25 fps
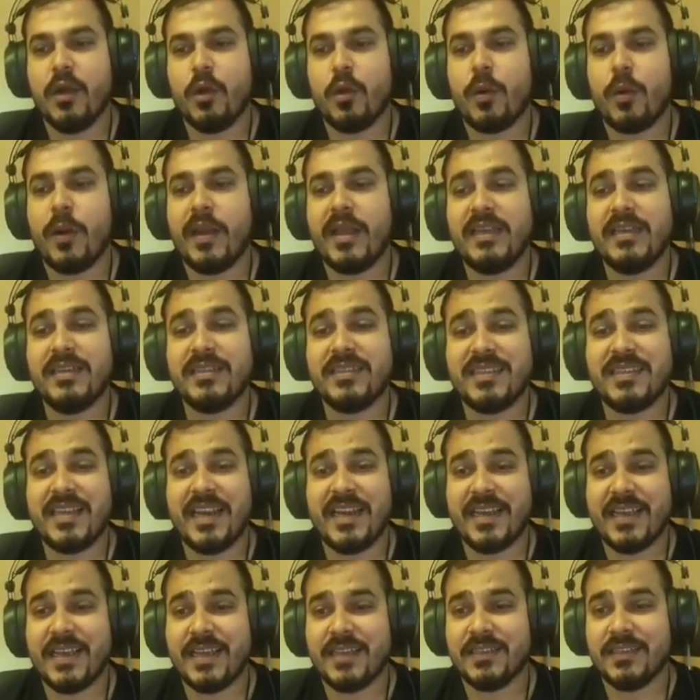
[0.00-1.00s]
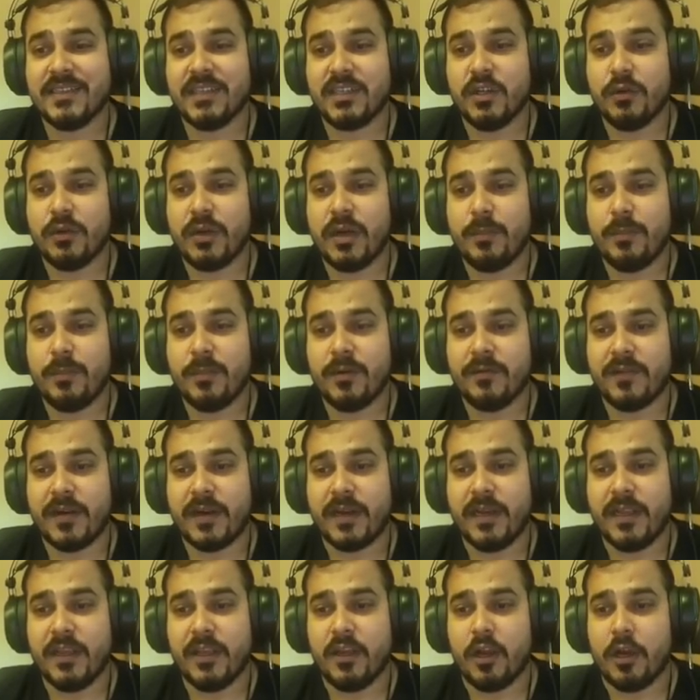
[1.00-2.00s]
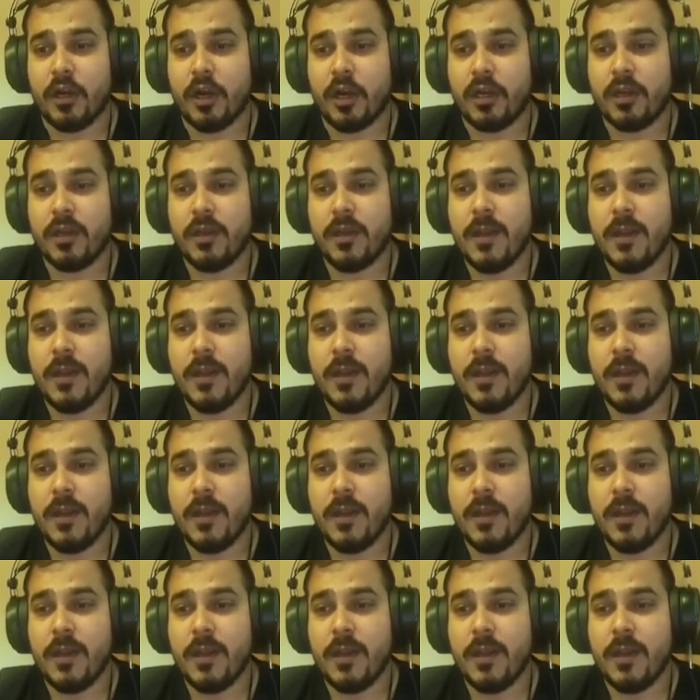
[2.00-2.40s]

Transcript: query is getting executed perfectly or not.